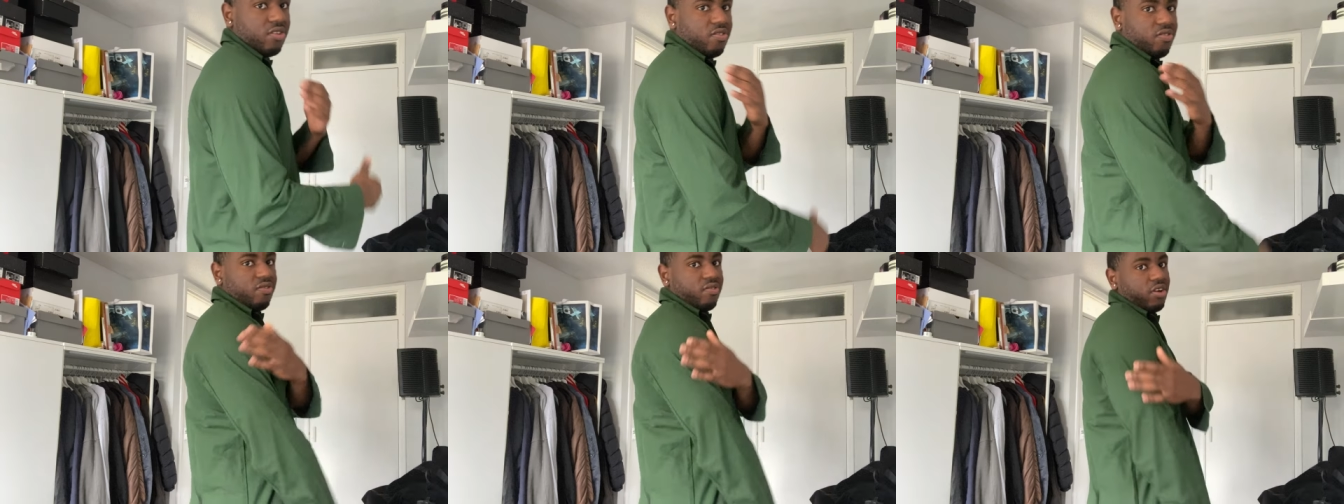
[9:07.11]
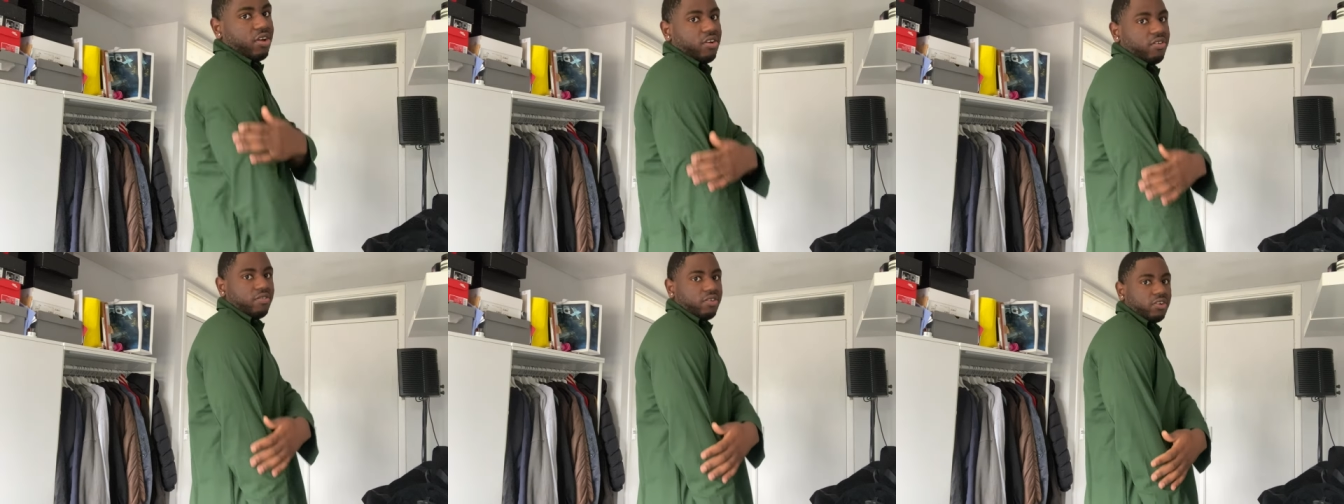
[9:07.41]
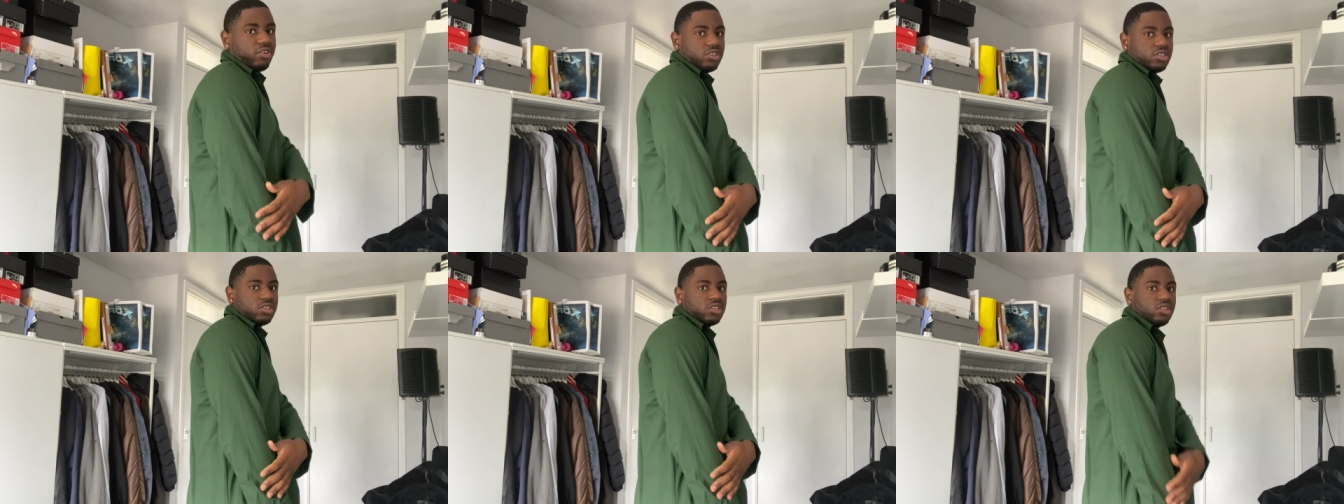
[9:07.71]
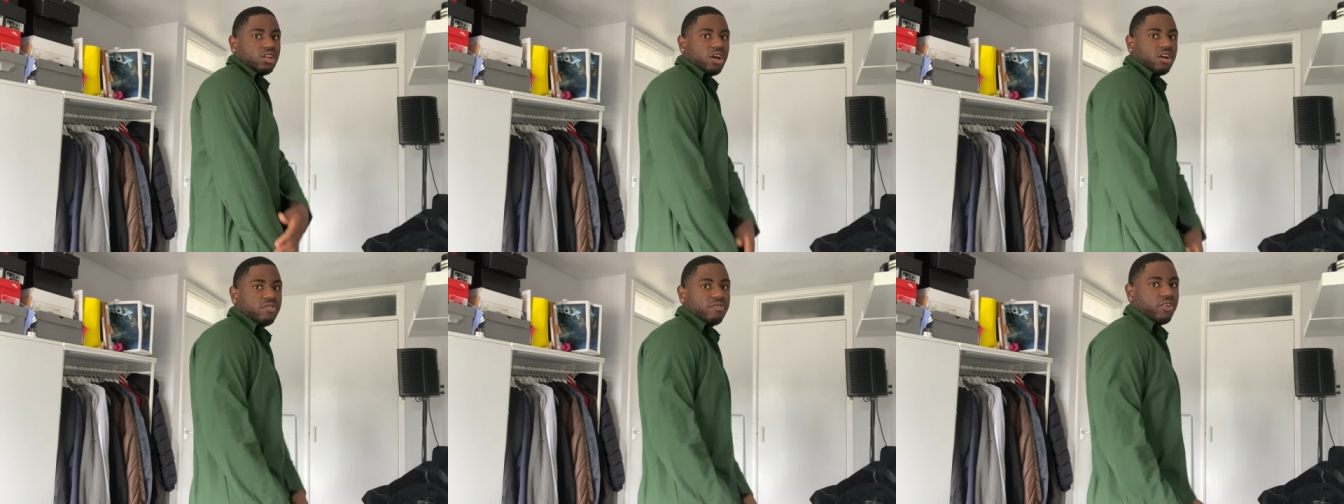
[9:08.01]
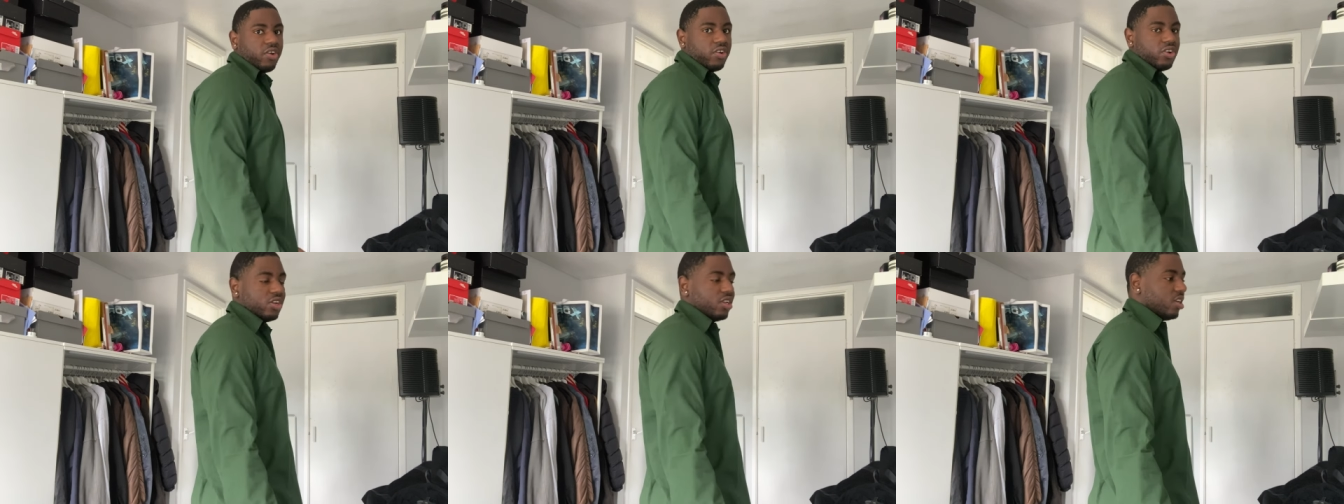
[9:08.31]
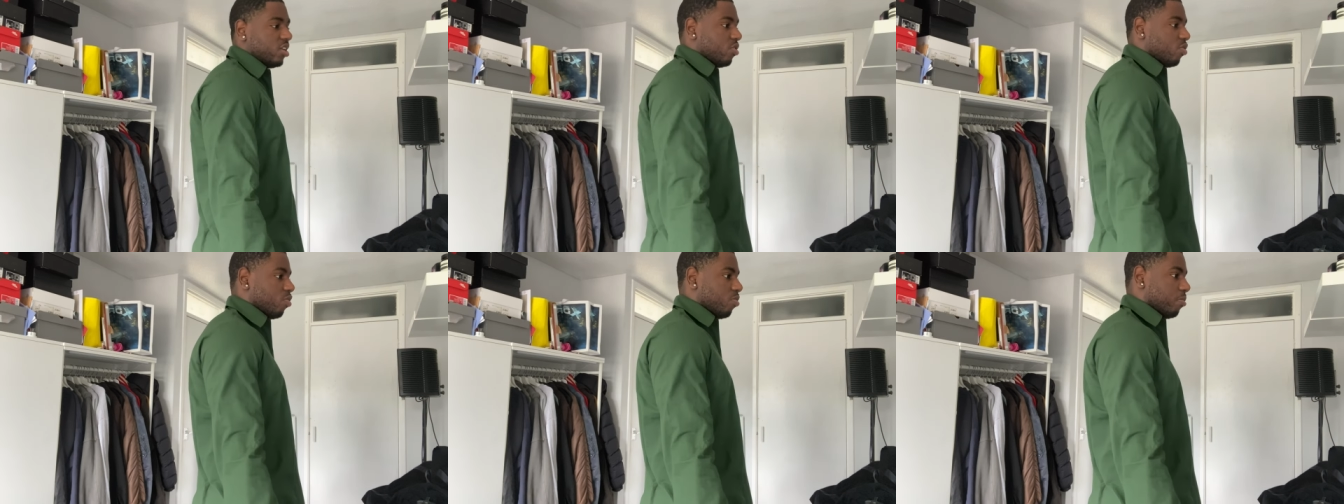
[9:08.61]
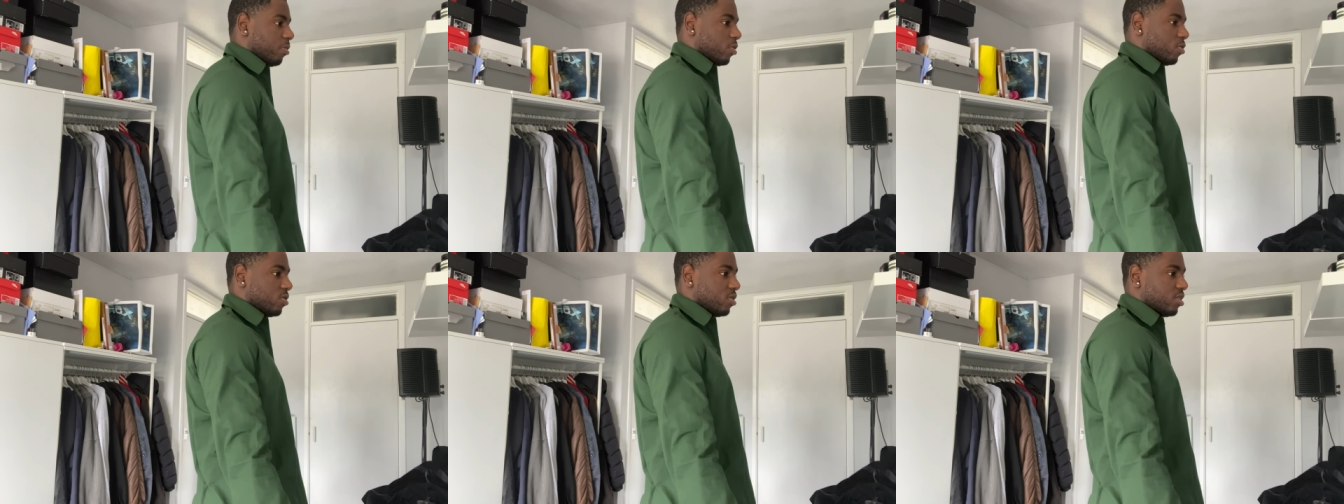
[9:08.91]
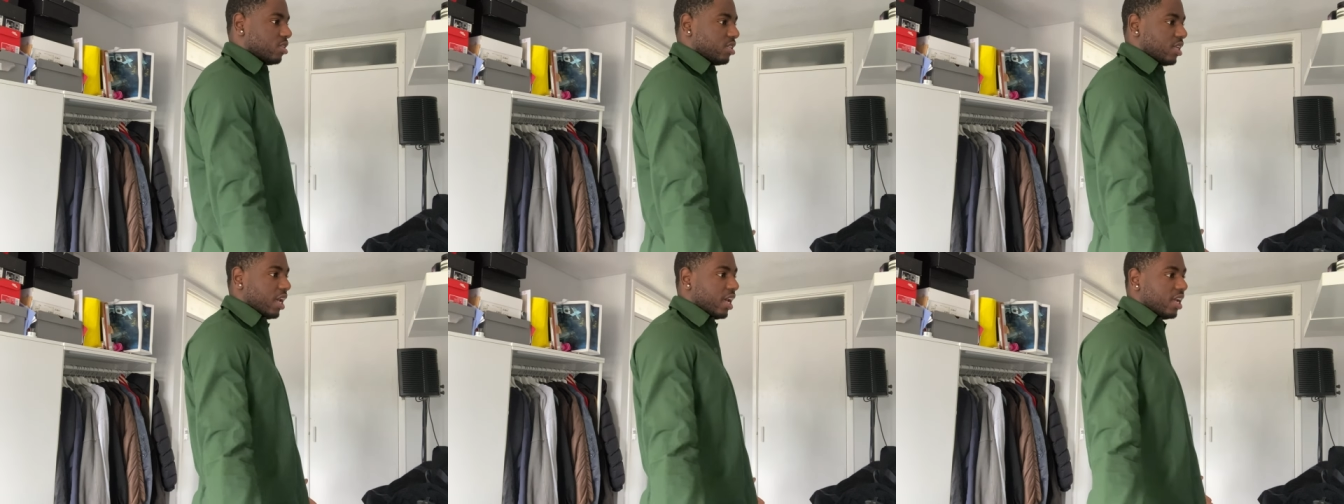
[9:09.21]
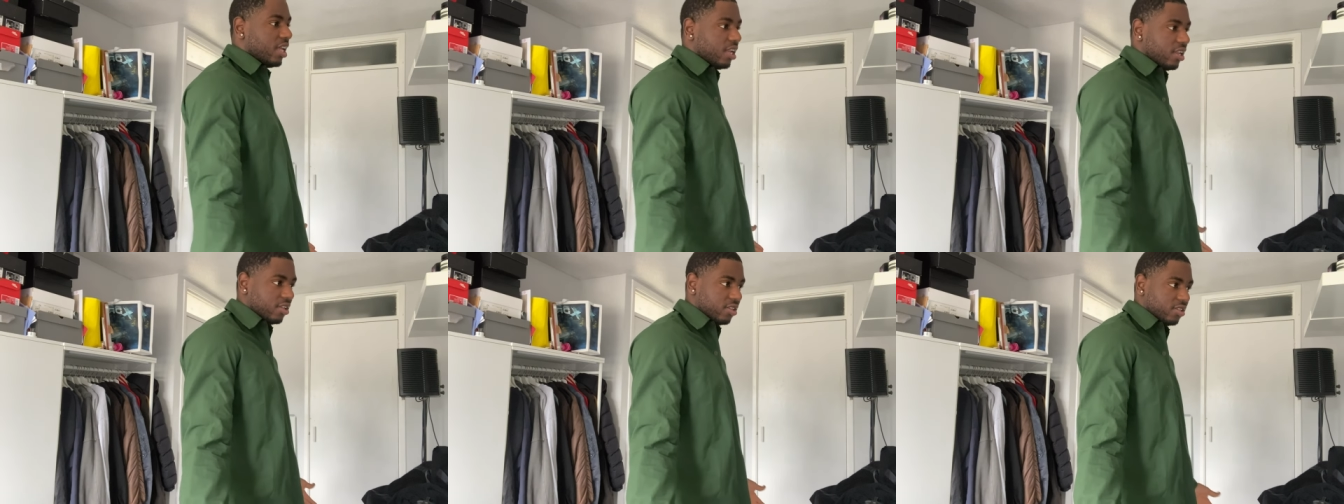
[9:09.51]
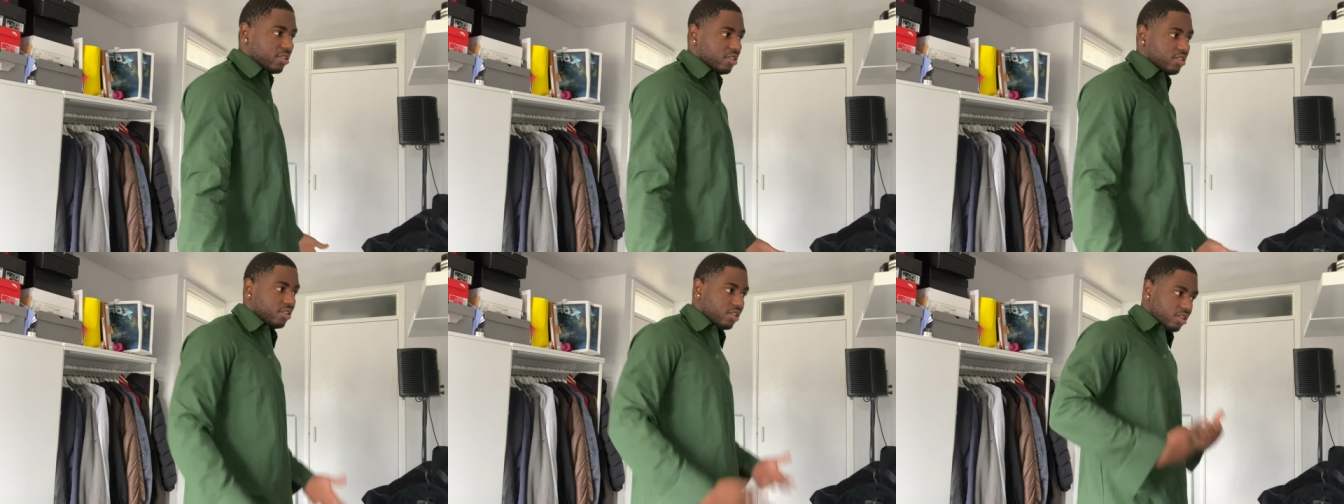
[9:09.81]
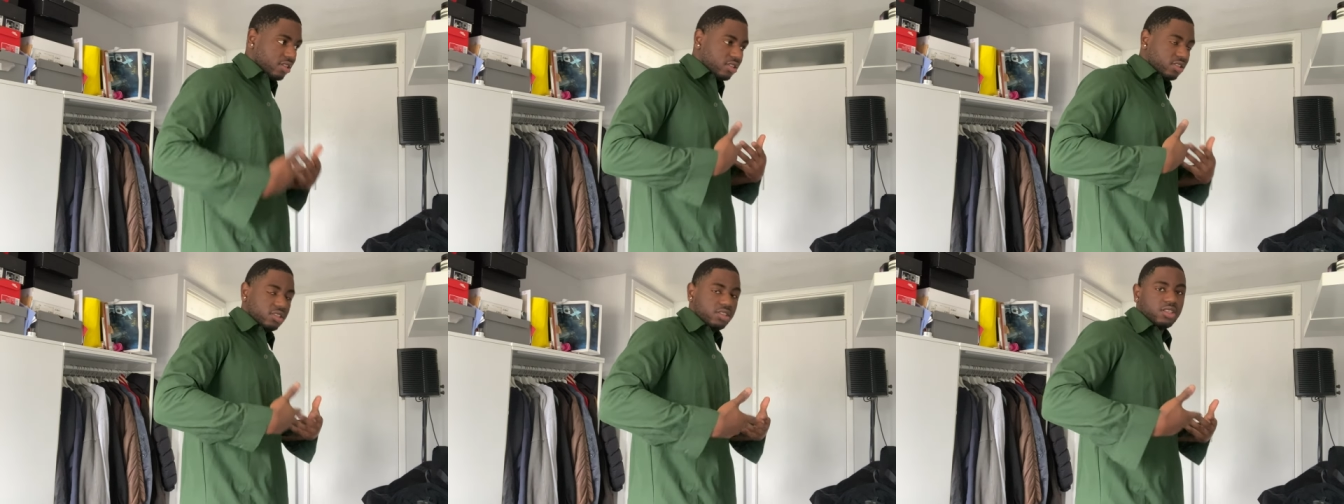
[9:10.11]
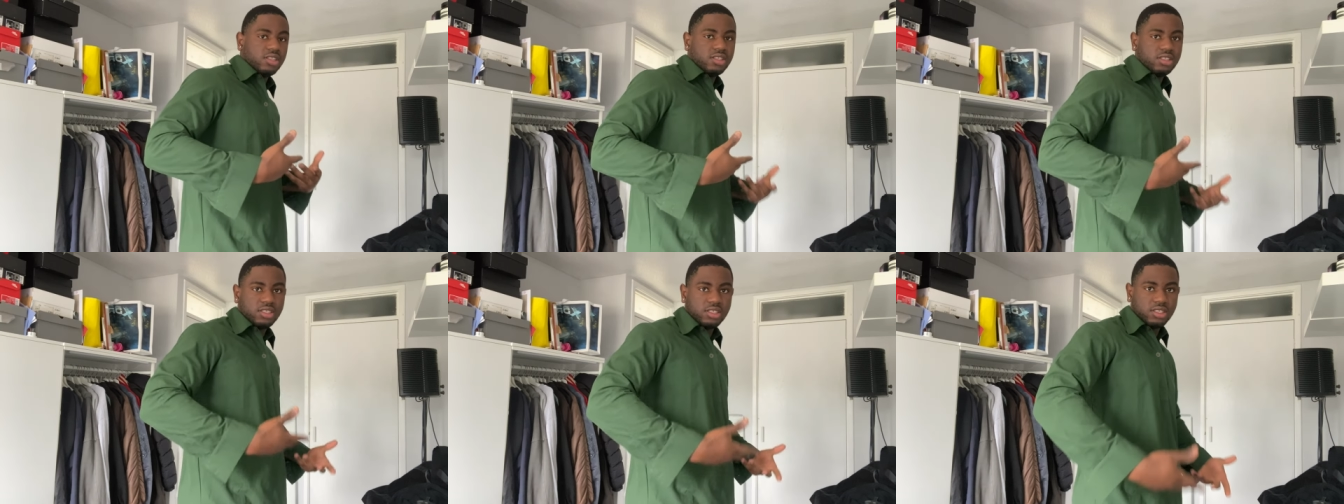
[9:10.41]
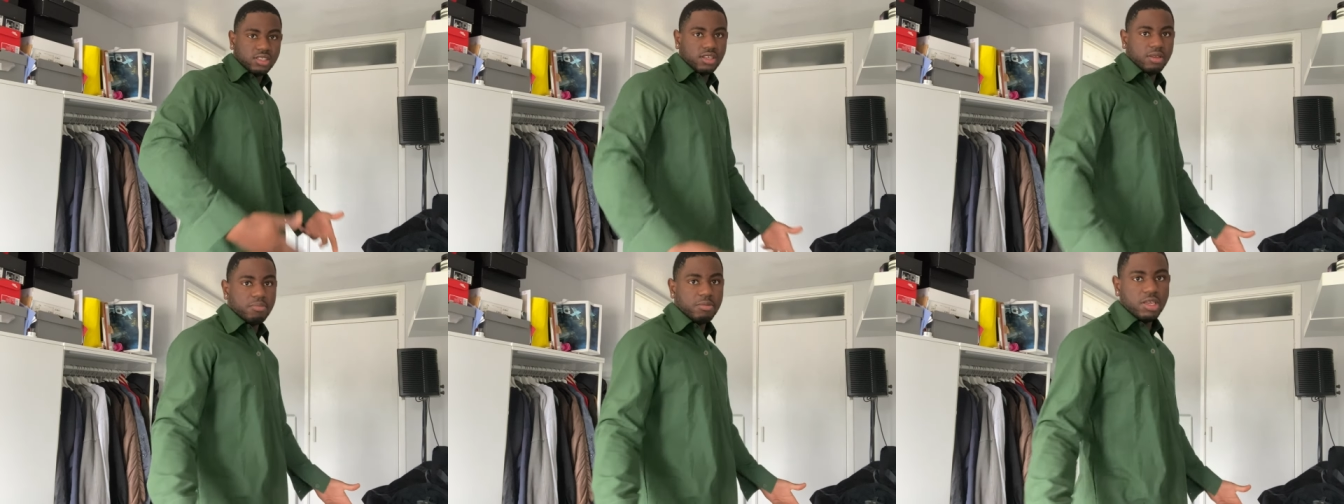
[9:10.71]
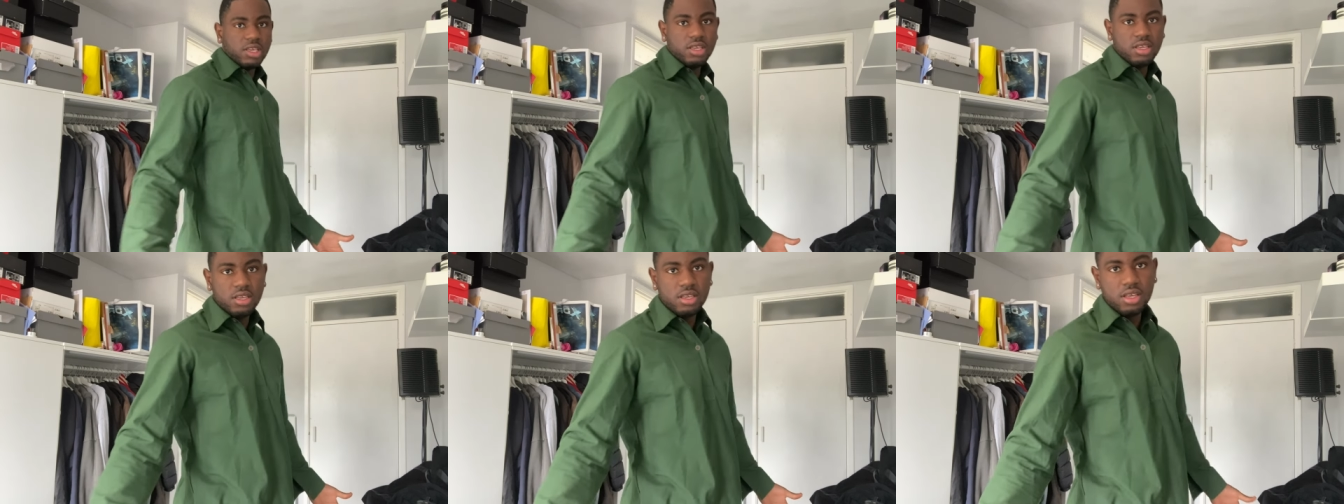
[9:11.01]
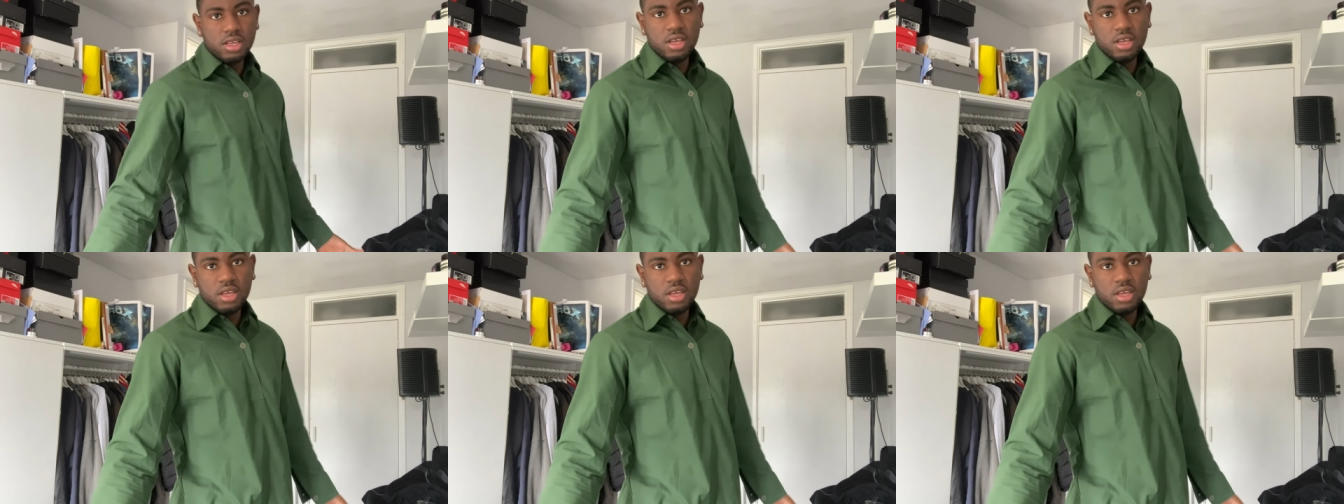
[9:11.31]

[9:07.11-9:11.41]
very, very snug, very neat, almost tailored to me.